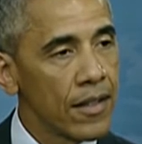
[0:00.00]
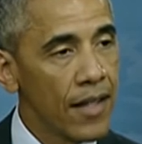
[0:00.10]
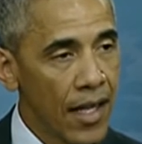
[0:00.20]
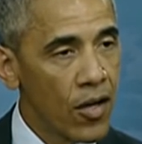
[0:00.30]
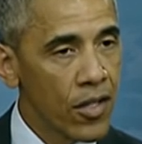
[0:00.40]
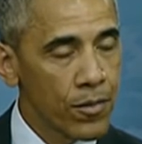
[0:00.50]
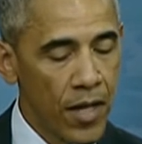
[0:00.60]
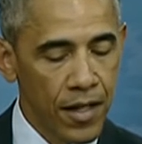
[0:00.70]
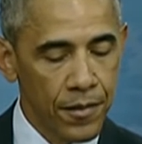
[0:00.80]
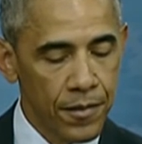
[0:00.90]
That costs
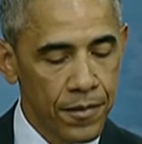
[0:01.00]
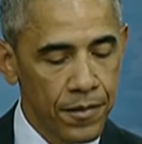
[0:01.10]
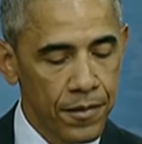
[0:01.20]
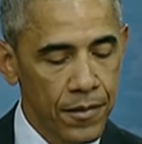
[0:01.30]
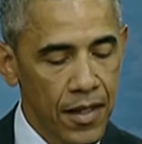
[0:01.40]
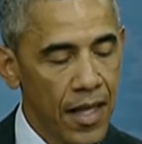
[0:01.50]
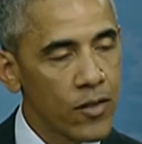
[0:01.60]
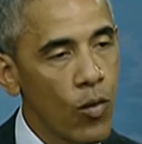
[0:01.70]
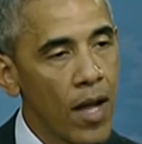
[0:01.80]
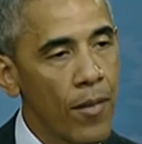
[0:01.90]
money. And
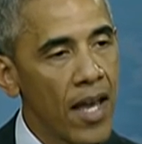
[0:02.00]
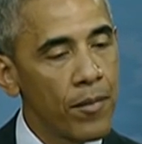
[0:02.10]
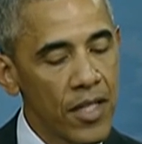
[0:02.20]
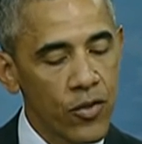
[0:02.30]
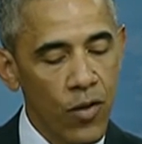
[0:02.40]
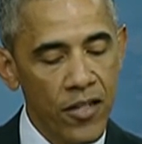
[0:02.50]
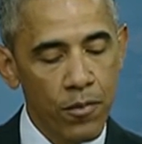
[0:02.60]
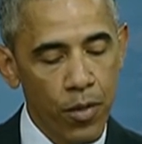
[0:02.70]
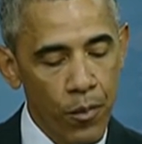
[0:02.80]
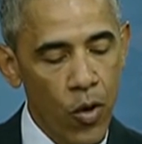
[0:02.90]
that's why my
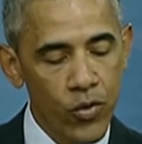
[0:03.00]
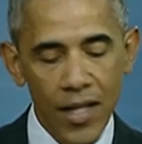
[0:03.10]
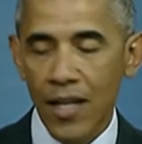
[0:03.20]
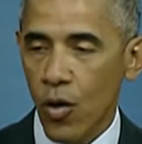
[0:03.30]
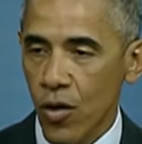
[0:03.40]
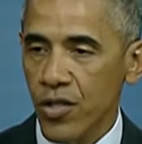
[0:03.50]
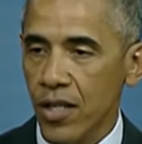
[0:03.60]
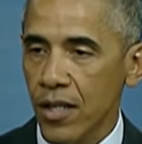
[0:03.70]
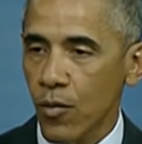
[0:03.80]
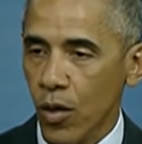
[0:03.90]
administration proposed an
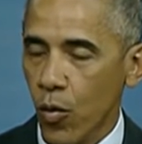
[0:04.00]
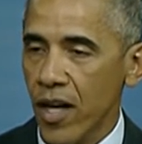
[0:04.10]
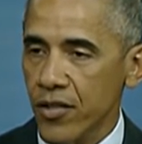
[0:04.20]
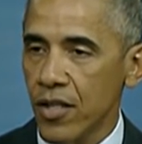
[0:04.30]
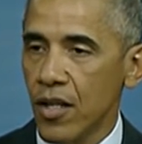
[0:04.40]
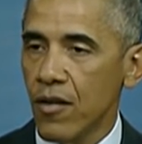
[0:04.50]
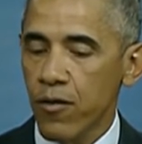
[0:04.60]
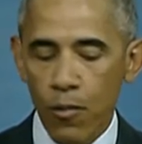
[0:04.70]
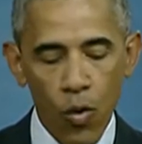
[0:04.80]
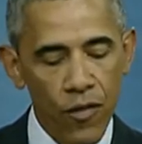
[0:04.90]
urgent request
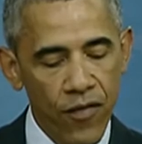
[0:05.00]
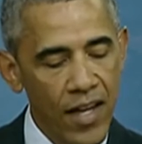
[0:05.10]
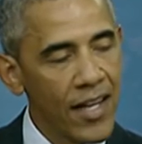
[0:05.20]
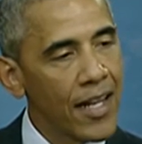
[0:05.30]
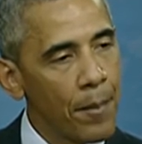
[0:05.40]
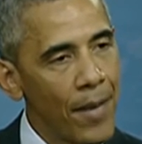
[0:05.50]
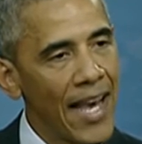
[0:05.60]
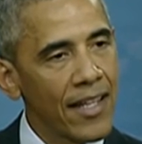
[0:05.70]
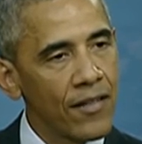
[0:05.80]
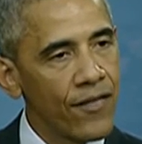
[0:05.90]
for more funding
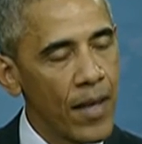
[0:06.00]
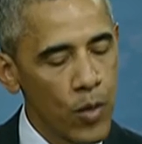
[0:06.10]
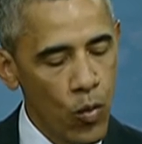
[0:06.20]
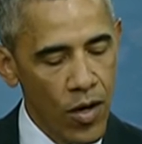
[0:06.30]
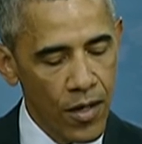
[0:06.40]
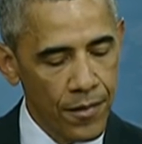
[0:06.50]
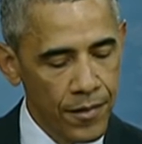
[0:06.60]
back in February.